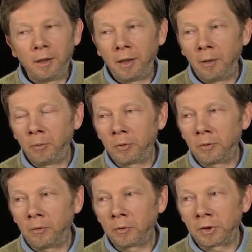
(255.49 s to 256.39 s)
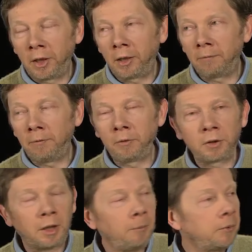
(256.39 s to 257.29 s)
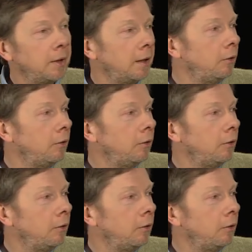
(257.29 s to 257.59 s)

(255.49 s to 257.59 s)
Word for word: I would take a few steps and